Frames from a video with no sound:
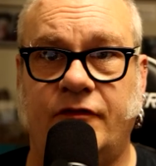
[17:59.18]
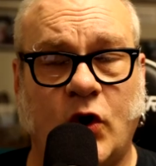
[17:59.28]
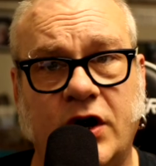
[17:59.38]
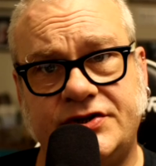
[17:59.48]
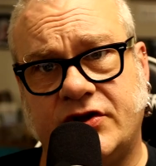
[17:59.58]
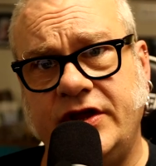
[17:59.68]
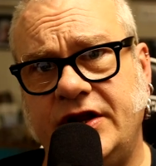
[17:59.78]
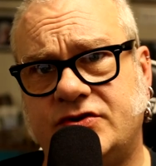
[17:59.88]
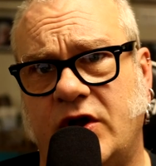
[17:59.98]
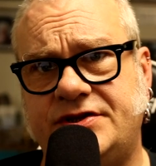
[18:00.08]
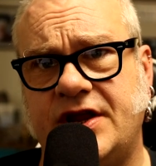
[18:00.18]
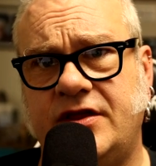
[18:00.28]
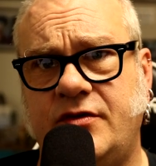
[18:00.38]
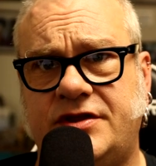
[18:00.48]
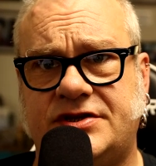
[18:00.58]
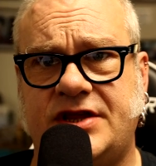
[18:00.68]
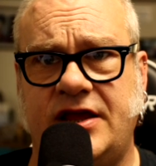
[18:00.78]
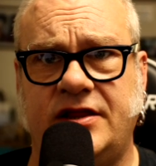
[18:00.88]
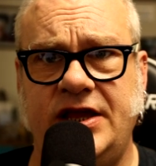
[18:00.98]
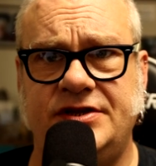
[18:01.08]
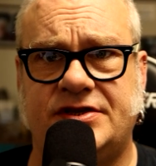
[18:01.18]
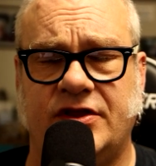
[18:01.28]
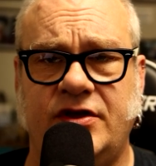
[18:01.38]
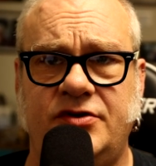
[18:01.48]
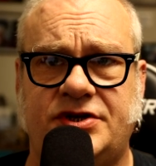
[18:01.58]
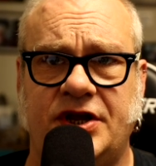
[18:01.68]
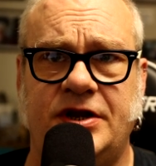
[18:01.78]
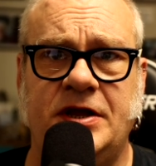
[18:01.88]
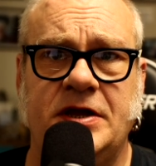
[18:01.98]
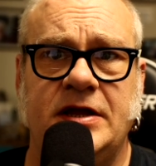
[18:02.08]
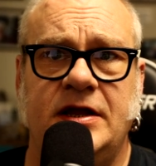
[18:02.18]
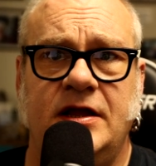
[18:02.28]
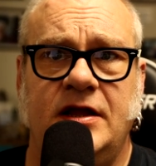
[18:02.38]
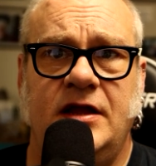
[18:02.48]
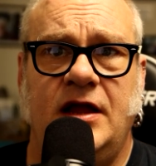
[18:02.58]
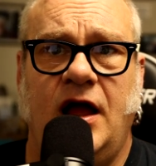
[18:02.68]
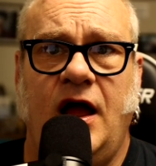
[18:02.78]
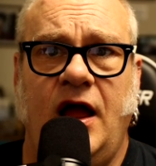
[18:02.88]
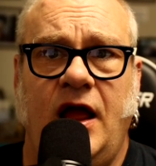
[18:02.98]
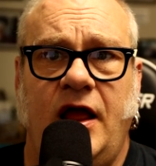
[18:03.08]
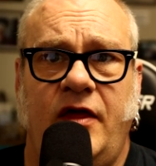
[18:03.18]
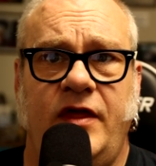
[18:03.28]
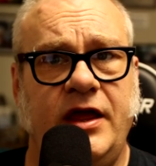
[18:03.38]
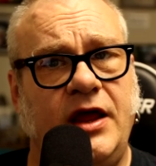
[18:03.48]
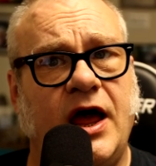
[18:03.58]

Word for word: Of course, clean it twice daily with a saline solution. Then